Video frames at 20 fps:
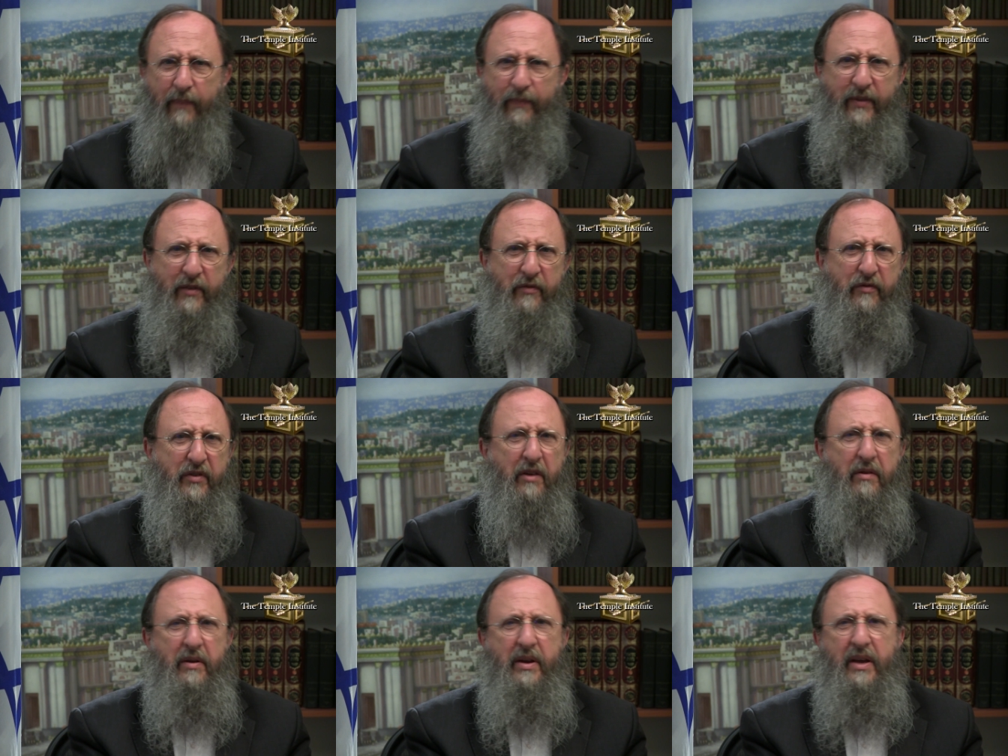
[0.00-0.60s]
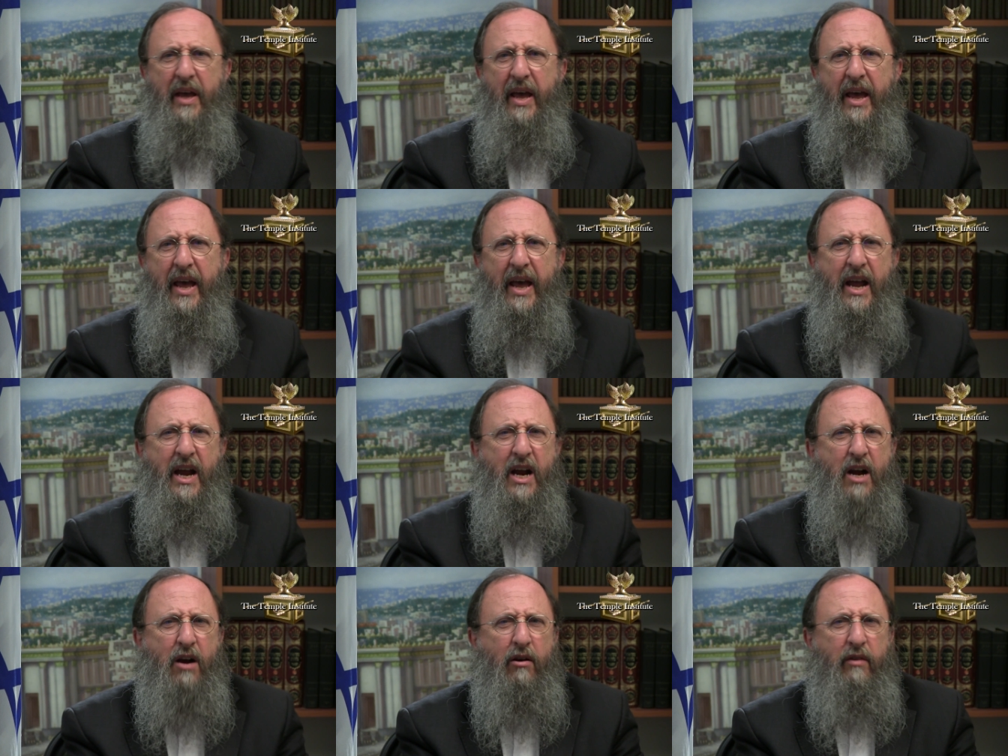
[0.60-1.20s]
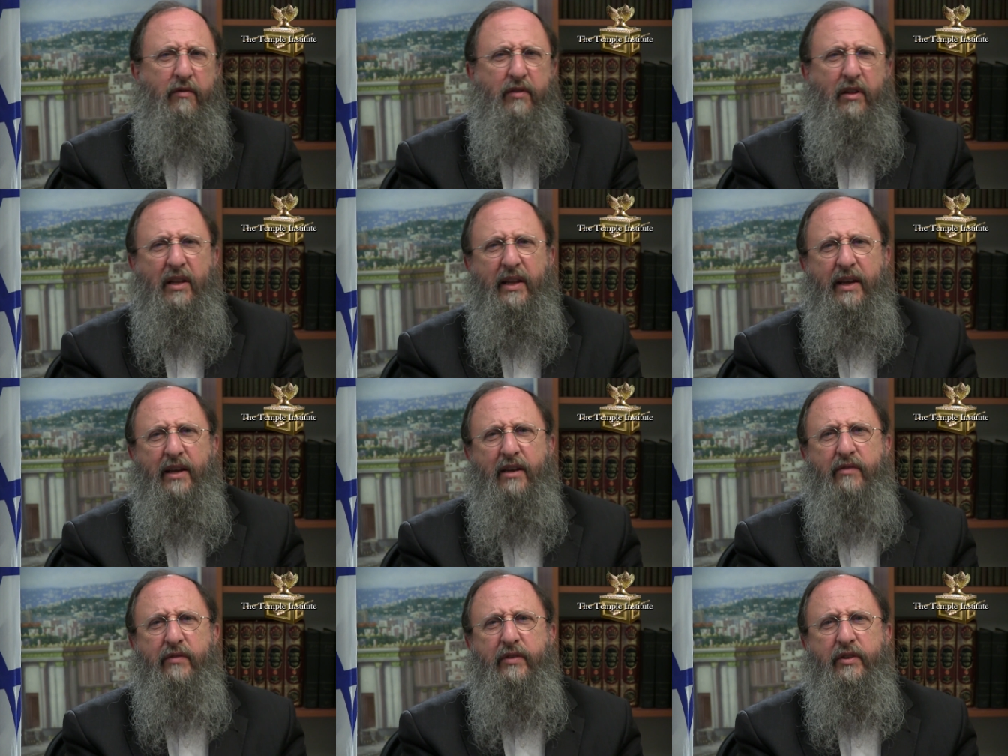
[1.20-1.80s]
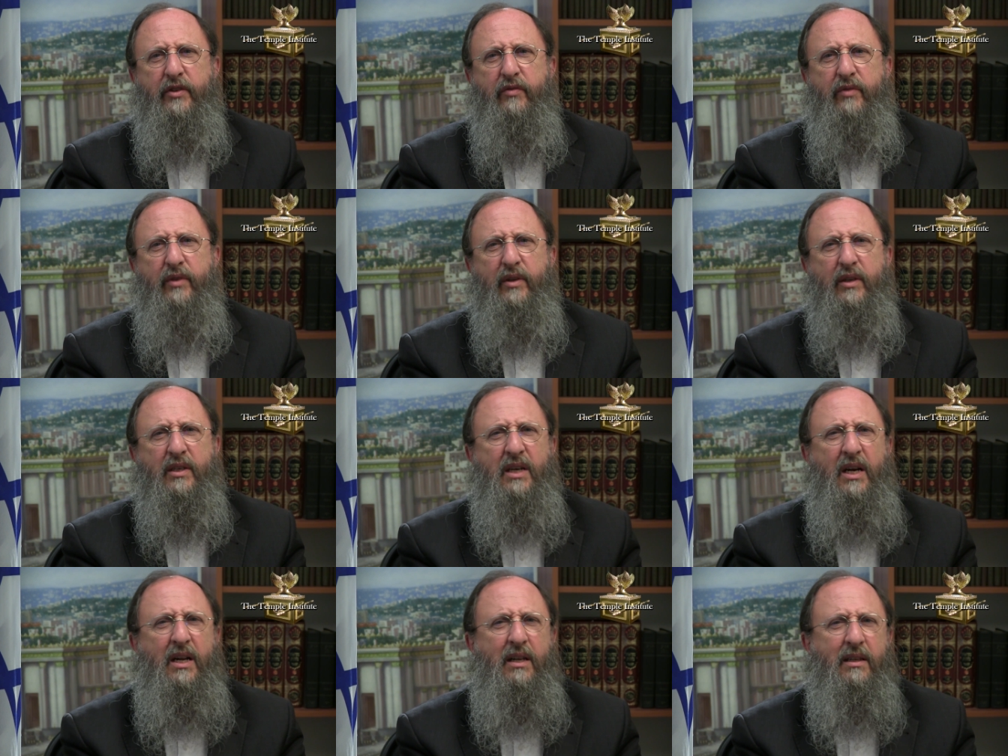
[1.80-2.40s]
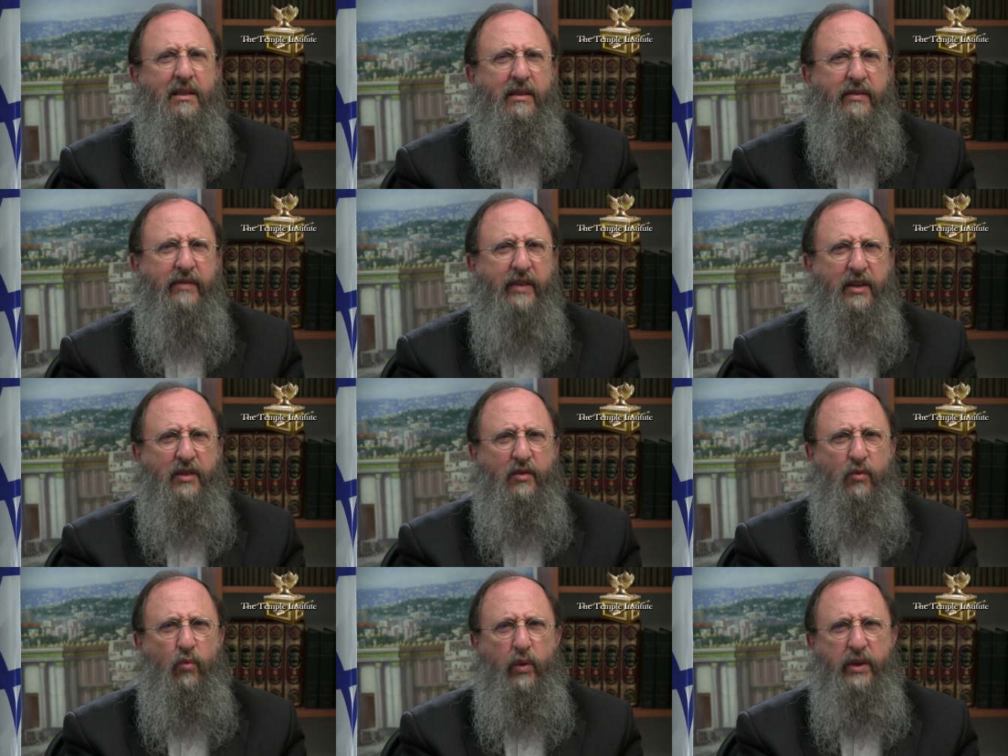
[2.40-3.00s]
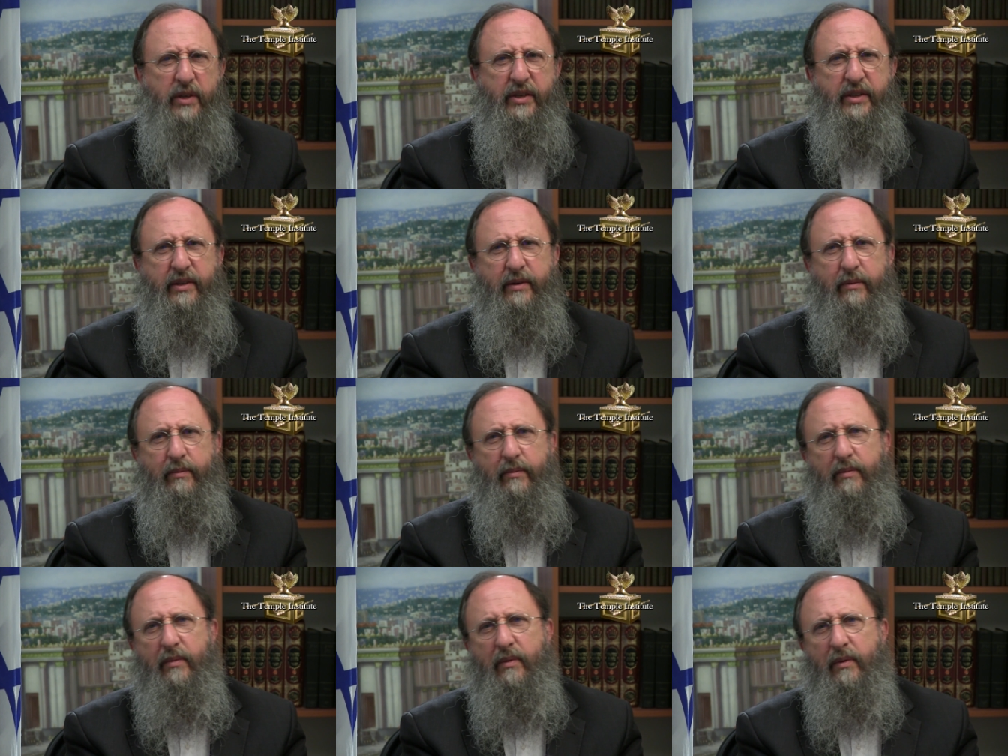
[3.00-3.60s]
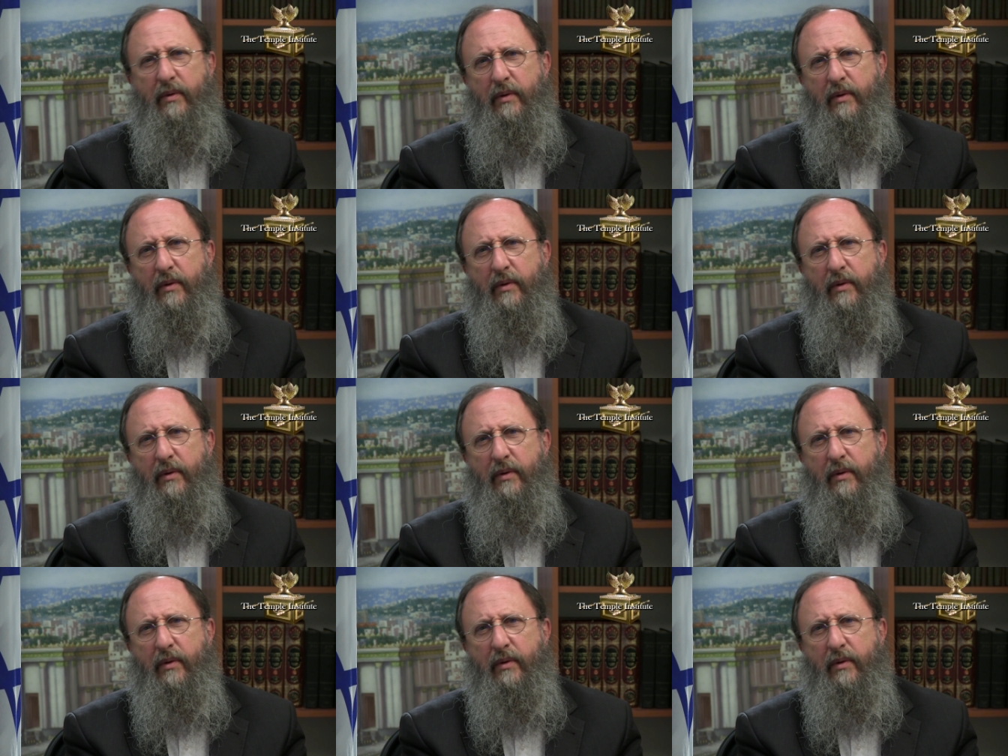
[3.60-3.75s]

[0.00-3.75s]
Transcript: The very air of the land of Israel cultivates wisdom.